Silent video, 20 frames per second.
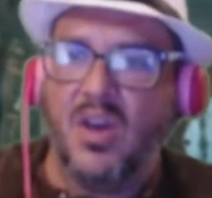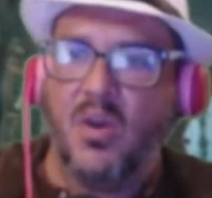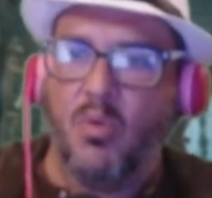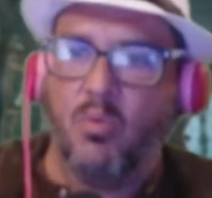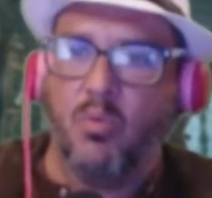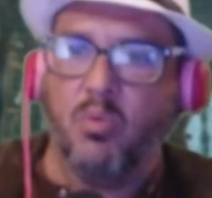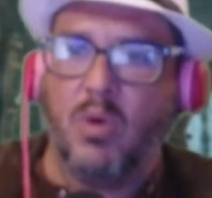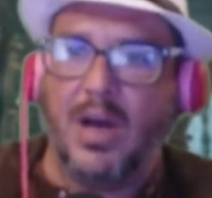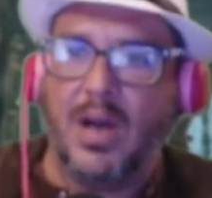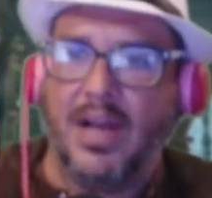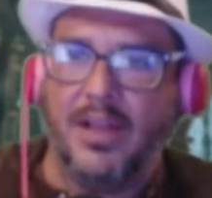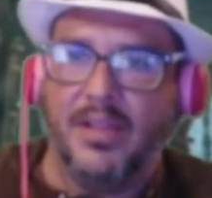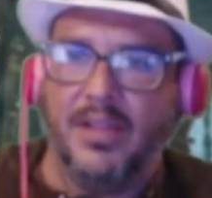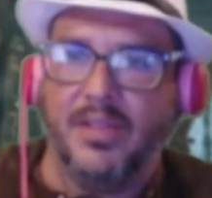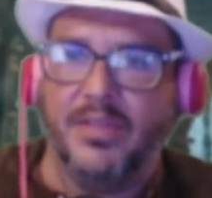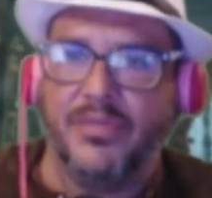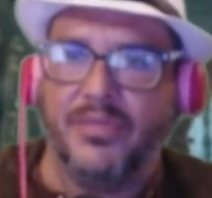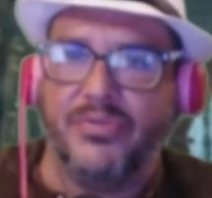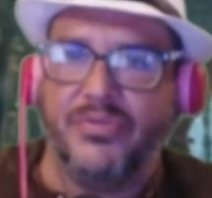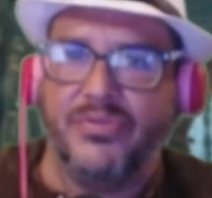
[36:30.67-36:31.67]

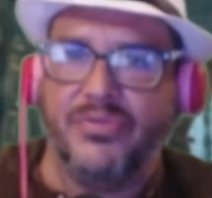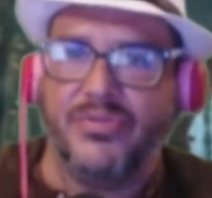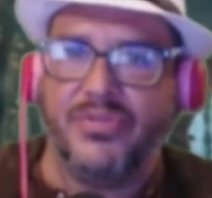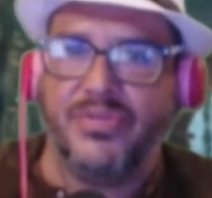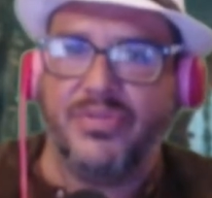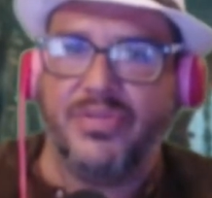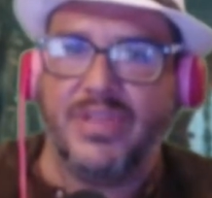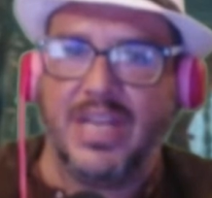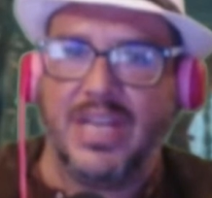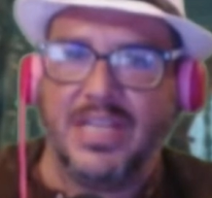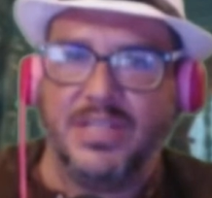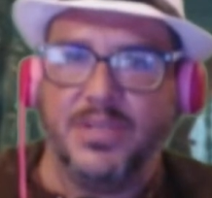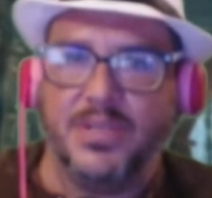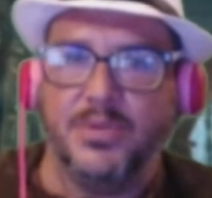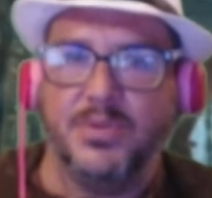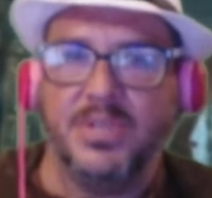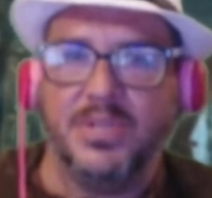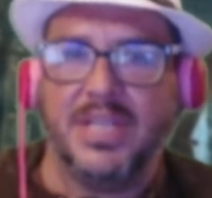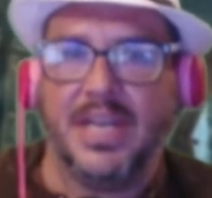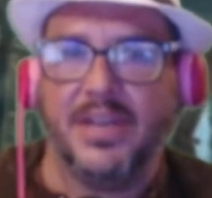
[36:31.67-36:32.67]
while they do
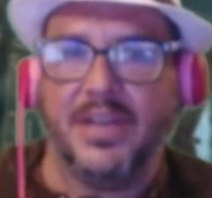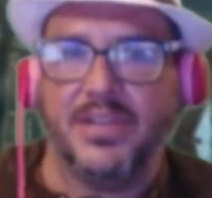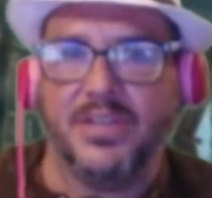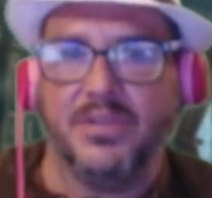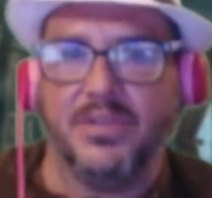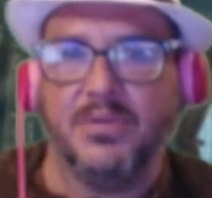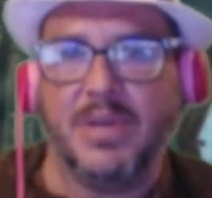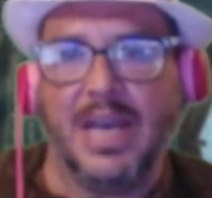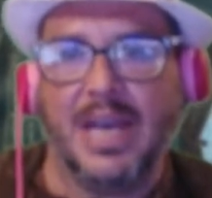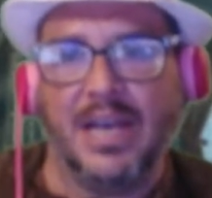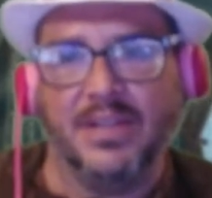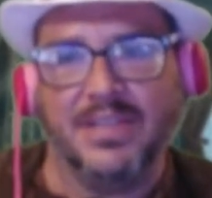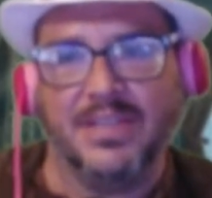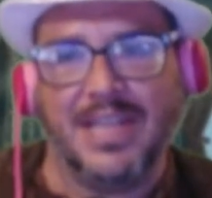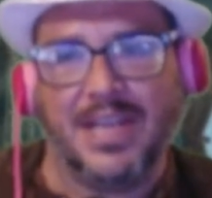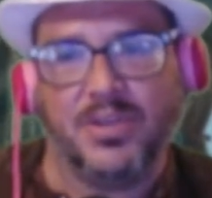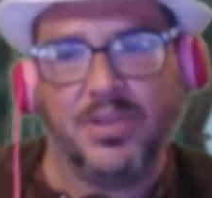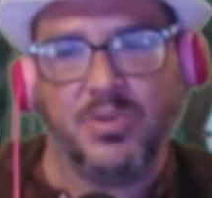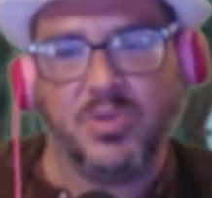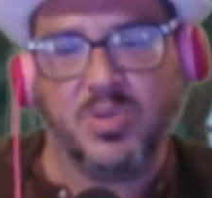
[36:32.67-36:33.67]
tell you how
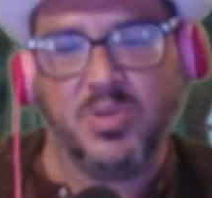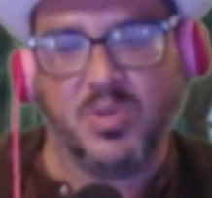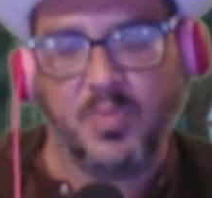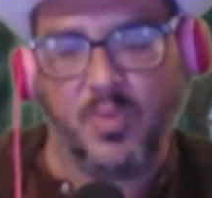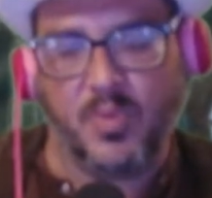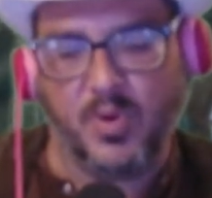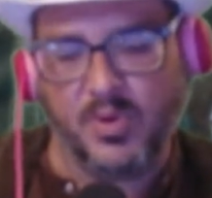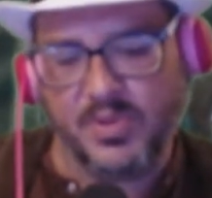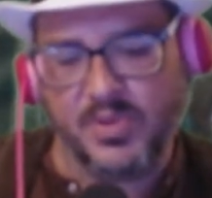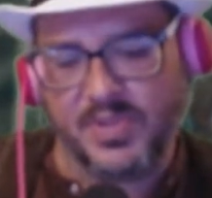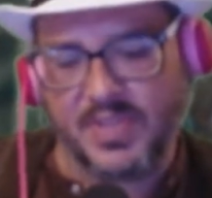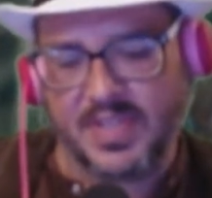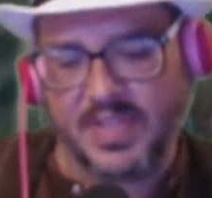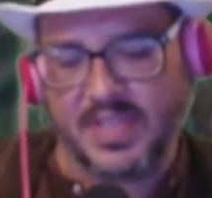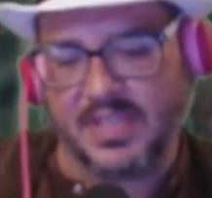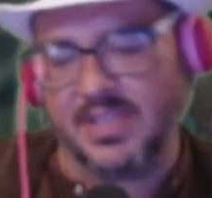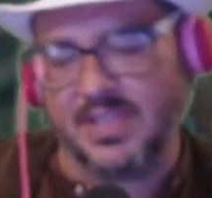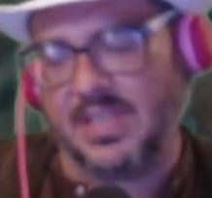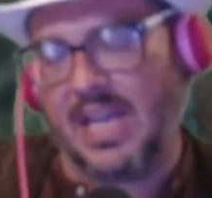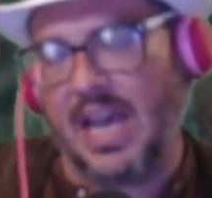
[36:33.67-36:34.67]
dexterous a person
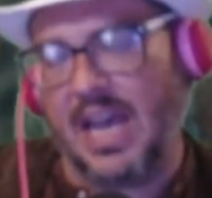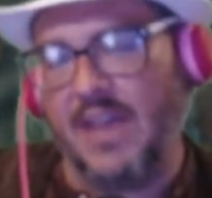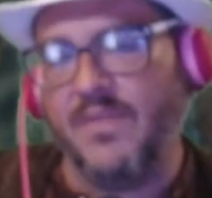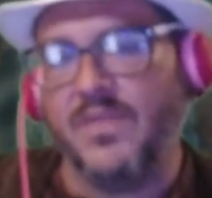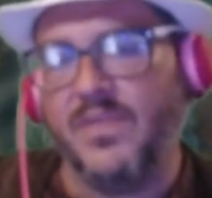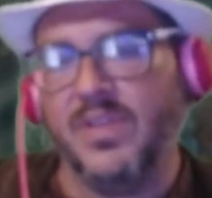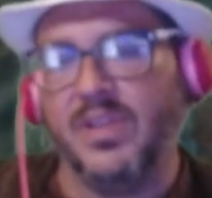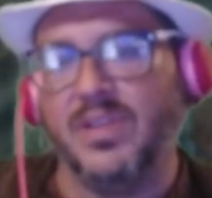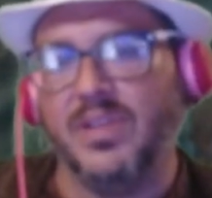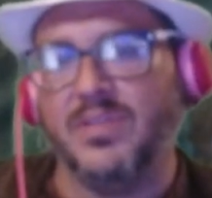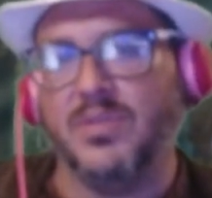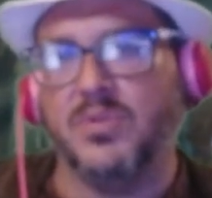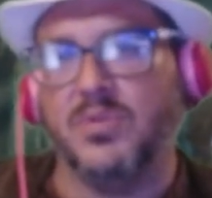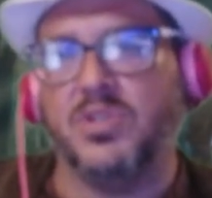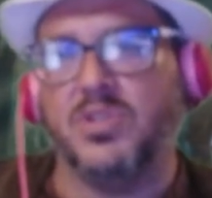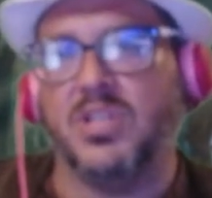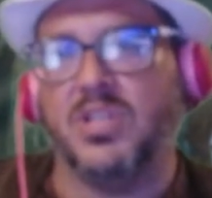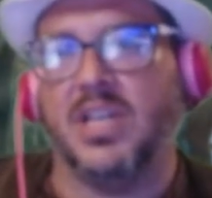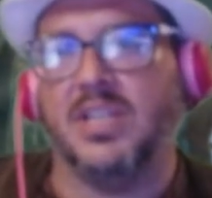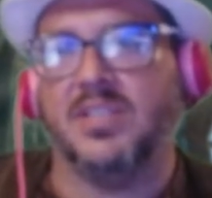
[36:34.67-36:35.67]
is, I feel like those
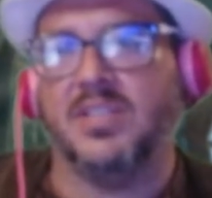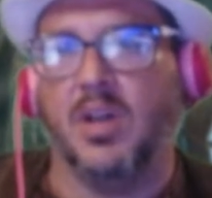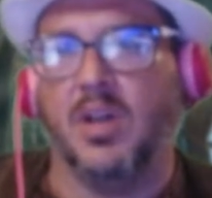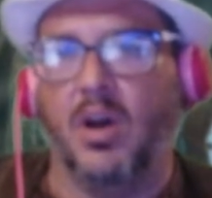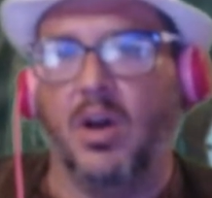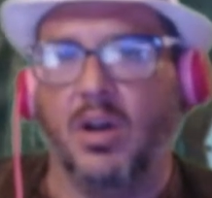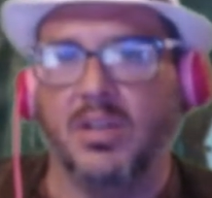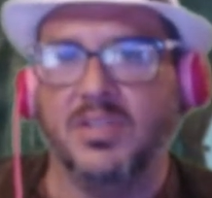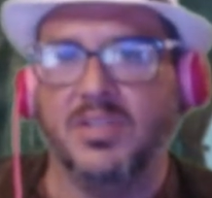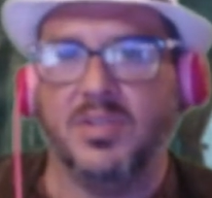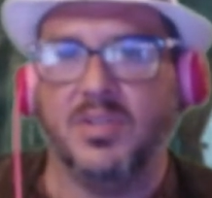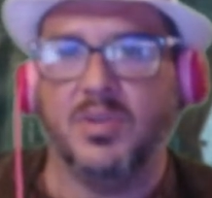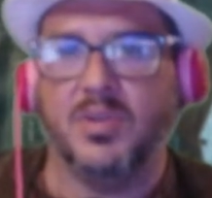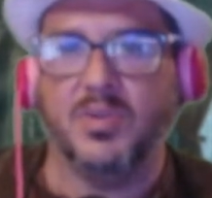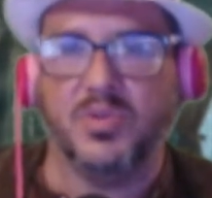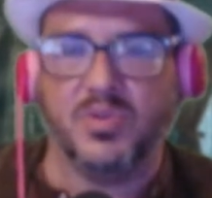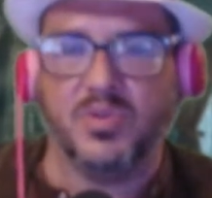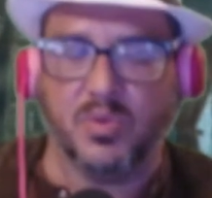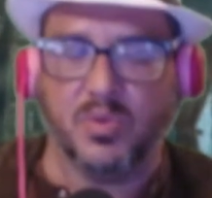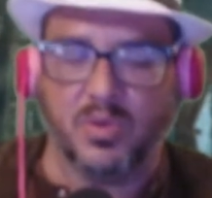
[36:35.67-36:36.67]
checks also
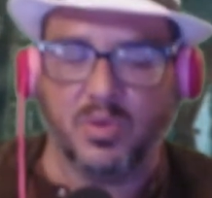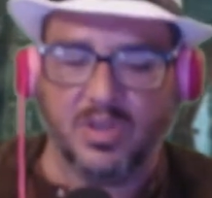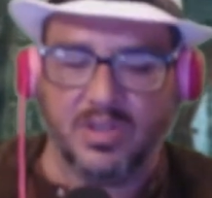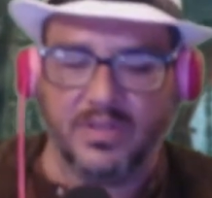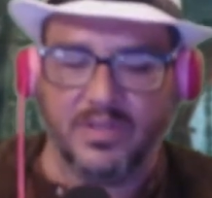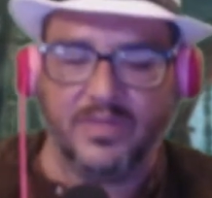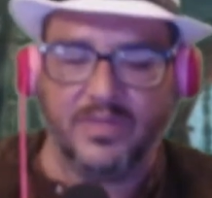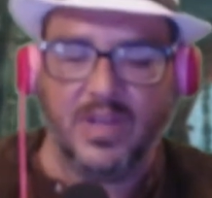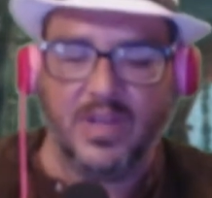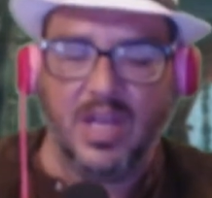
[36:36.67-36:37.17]
sort of